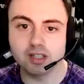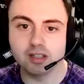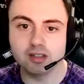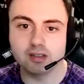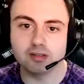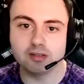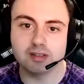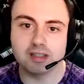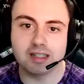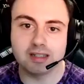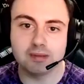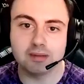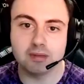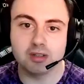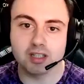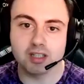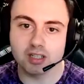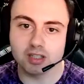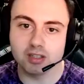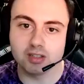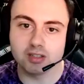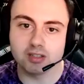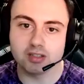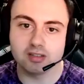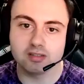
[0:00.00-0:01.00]
though. They were
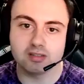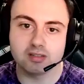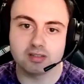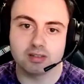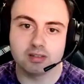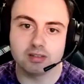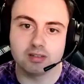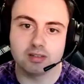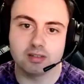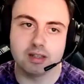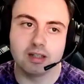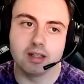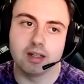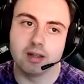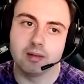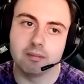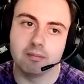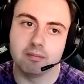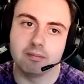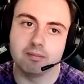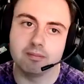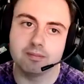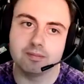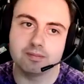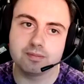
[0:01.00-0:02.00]
good.
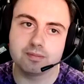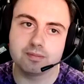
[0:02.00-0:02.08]
Um,